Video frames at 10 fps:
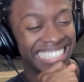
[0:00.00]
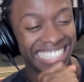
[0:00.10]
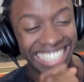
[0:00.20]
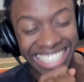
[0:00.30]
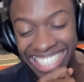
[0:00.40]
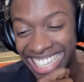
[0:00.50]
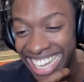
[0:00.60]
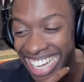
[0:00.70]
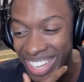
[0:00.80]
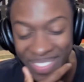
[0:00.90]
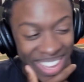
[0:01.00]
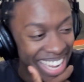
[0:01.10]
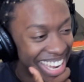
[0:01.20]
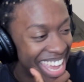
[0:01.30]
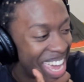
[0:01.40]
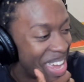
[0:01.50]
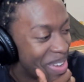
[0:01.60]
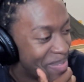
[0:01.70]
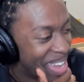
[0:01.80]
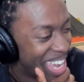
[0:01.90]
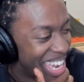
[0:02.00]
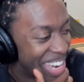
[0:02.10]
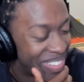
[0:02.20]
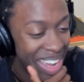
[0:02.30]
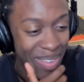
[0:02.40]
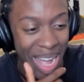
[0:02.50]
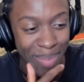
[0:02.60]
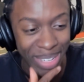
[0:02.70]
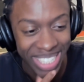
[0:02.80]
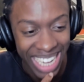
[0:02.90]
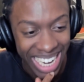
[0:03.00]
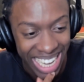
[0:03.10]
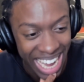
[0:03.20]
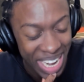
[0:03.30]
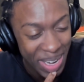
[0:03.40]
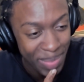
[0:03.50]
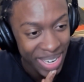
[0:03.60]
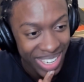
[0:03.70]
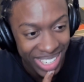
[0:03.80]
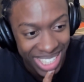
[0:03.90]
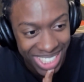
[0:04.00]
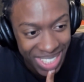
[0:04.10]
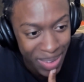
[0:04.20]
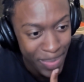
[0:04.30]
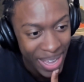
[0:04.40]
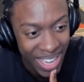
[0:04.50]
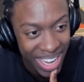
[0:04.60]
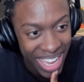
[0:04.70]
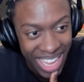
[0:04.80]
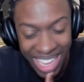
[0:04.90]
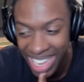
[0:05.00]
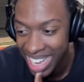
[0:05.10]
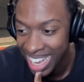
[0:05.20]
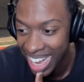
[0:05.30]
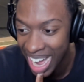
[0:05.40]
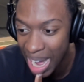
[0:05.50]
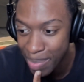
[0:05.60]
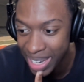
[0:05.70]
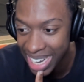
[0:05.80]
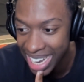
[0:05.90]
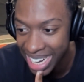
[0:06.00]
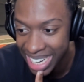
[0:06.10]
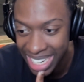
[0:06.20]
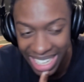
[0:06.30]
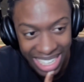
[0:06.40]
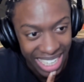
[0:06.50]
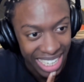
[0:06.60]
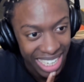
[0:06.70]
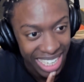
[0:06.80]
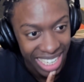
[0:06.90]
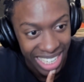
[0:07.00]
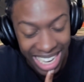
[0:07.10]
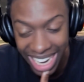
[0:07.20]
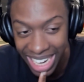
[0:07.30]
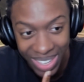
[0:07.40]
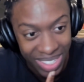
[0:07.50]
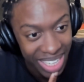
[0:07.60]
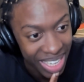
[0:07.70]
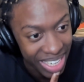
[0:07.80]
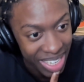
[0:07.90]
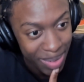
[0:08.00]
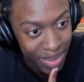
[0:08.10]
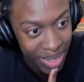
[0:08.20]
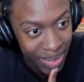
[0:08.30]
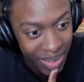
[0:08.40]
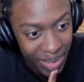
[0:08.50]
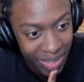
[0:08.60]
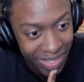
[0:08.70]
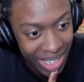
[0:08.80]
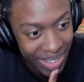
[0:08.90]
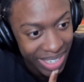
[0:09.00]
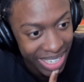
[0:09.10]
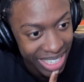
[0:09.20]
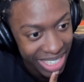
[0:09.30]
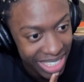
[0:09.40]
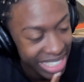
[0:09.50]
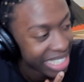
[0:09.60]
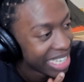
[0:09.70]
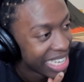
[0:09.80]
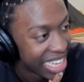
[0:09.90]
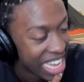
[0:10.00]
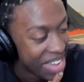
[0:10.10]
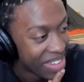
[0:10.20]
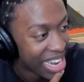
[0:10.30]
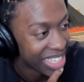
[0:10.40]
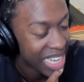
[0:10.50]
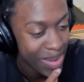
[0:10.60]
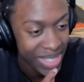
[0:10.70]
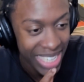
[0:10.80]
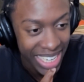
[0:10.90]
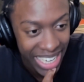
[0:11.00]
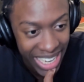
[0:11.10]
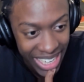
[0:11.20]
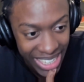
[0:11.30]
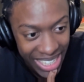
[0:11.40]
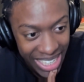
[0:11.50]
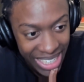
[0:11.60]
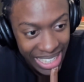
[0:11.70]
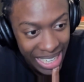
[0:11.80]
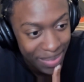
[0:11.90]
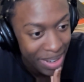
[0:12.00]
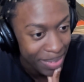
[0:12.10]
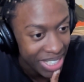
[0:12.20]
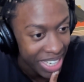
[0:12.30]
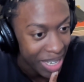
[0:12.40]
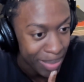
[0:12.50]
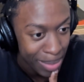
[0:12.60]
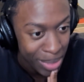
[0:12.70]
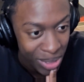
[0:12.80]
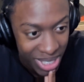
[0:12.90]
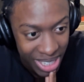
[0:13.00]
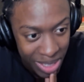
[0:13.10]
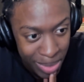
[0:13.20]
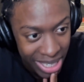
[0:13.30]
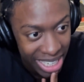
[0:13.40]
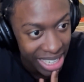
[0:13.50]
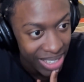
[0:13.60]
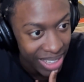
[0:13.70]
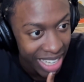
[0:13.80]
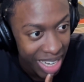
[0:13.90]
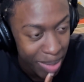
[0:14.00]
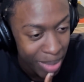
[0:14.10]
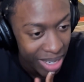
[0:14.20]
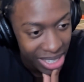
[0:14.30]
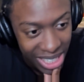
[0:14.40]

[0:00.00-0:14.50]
This is, hey man, hey man. If I'm Homicide Gang and I'm hearing this shit, man, I'll be kind of, yeah, he do sound like a young boy with the flow and all this. If I was Homicide Gang, I might be shaking in my boots a little bit, and I ain't gonna lie, bro.